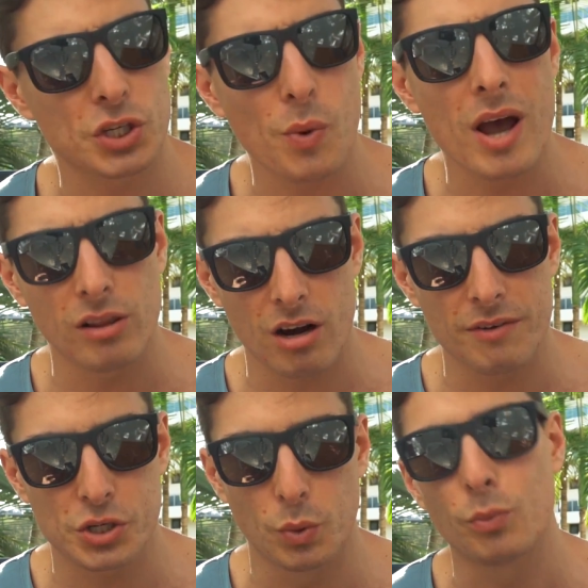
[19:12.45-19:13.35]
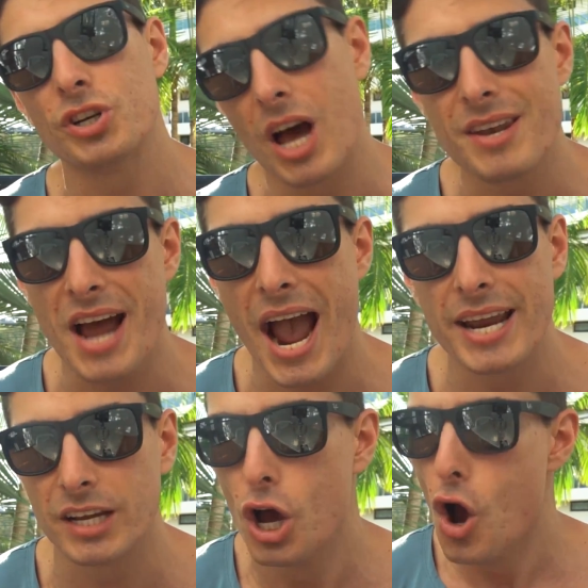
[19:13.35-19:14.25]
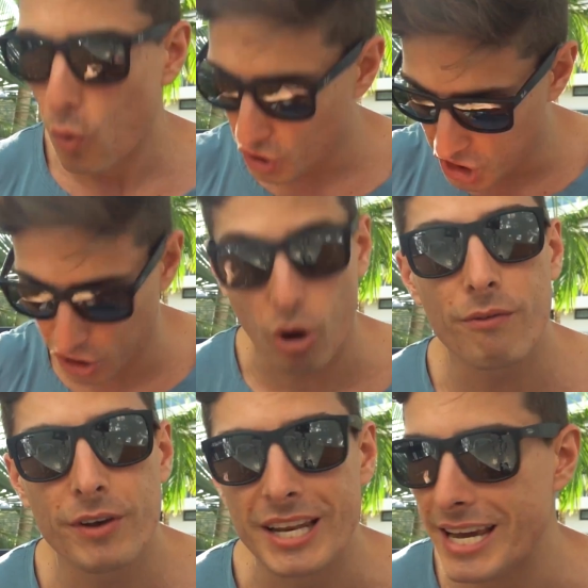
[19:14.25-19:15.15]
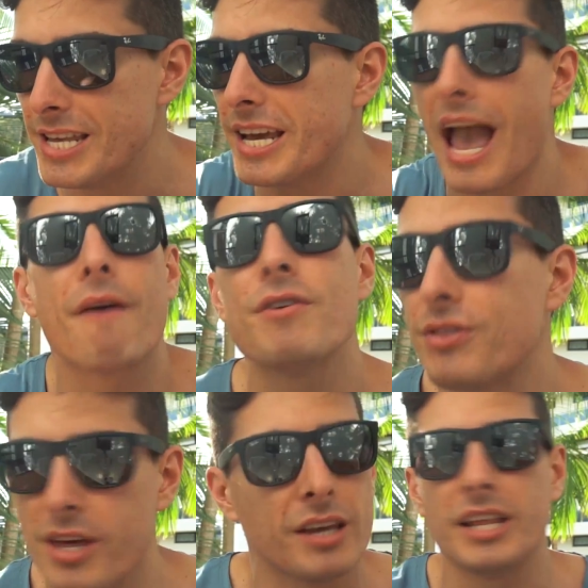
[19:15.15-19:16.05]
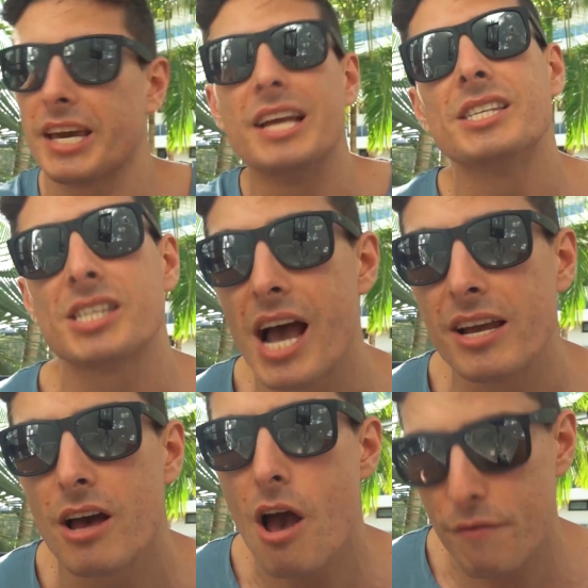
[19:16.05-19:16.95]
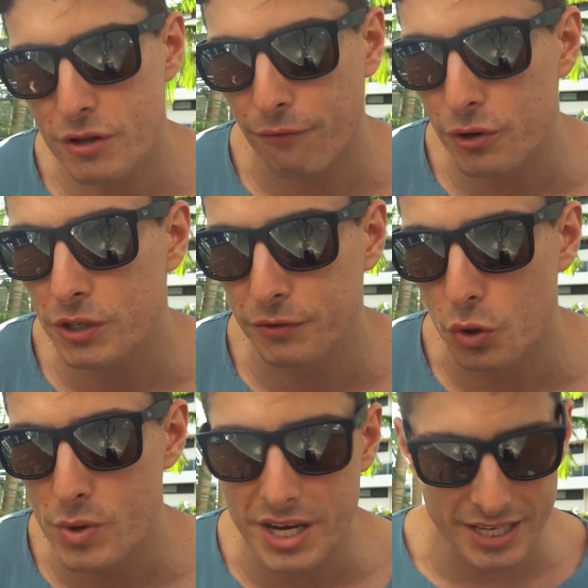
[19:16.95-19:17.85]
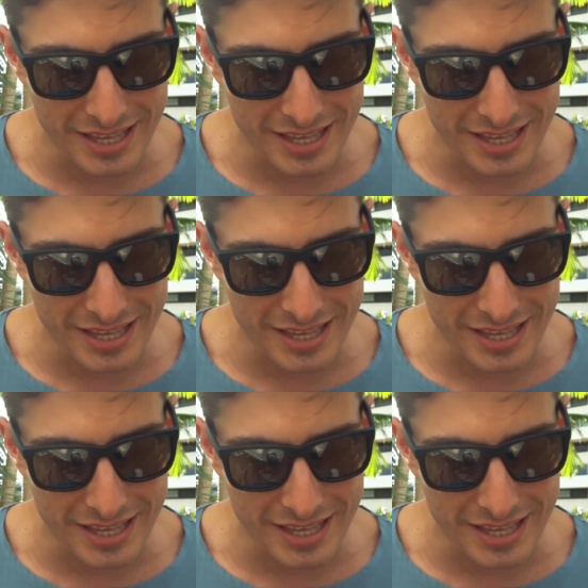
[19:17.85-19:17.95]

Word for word: That's why a lot of us, when we're done dieting, we're starving and eating everything like in sight for the first few weeks.